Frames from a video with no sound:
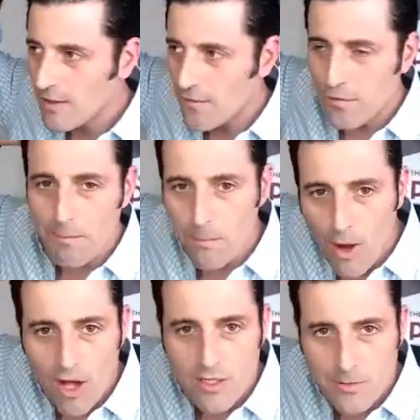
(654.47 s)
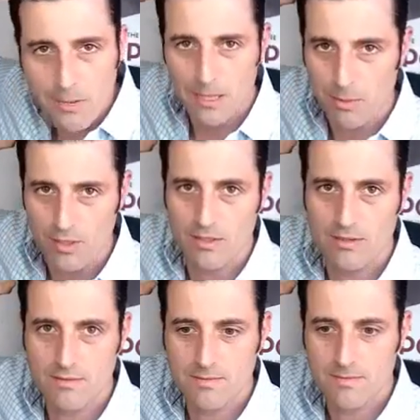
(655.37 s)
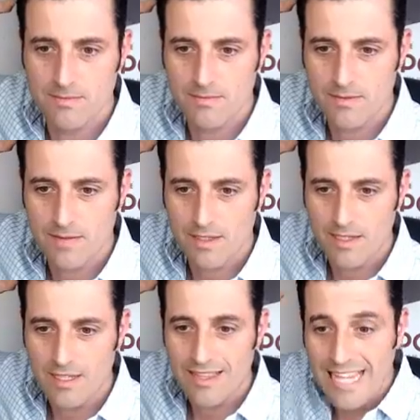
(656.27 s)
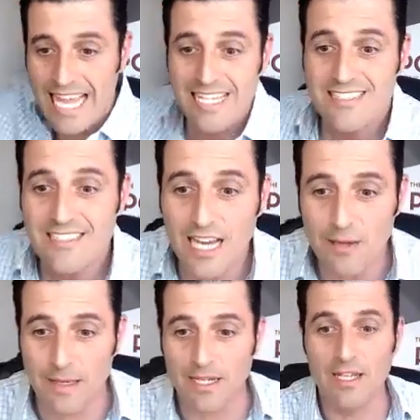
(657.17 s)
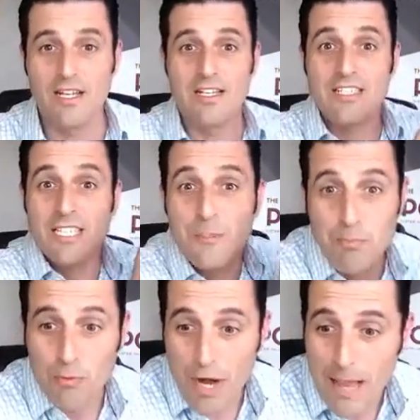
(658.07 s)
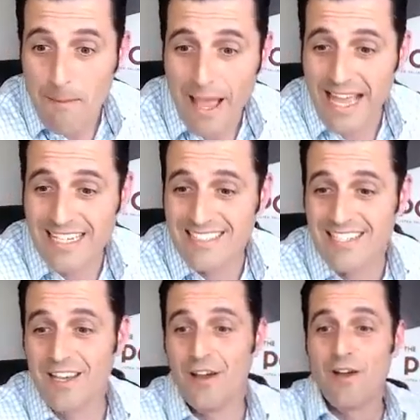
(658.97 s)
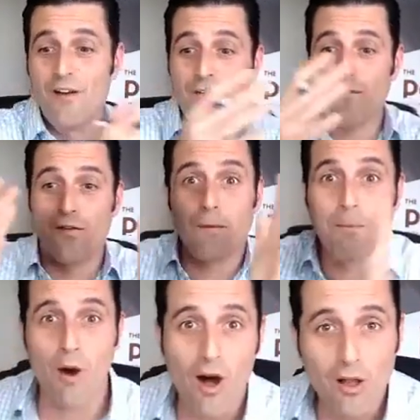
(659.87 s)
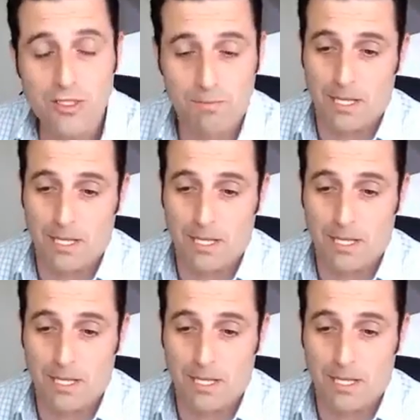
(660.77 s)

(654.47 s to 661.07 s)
for bald people. Ladies and gentlemen, spray paint for bald